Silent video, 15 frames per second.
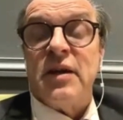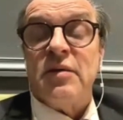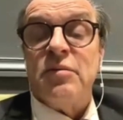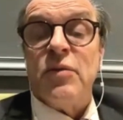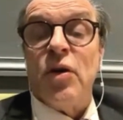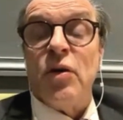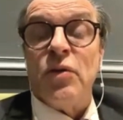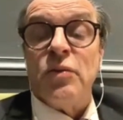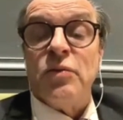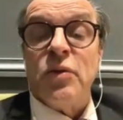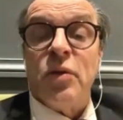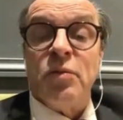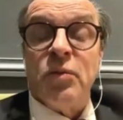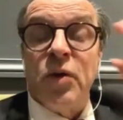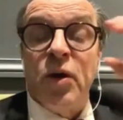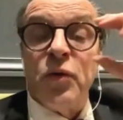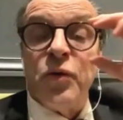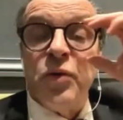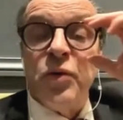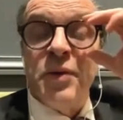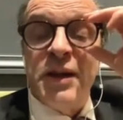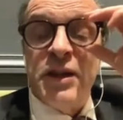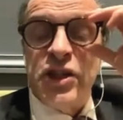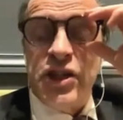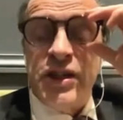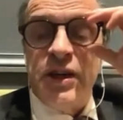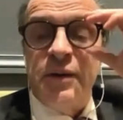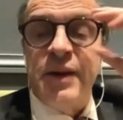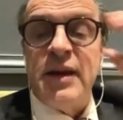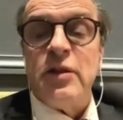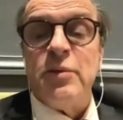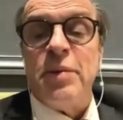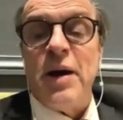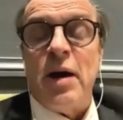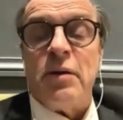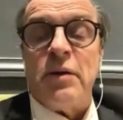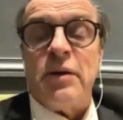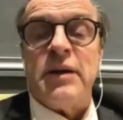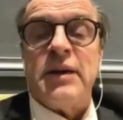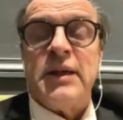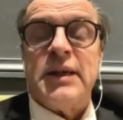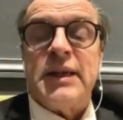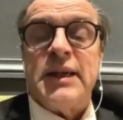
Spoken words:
more women sharing the power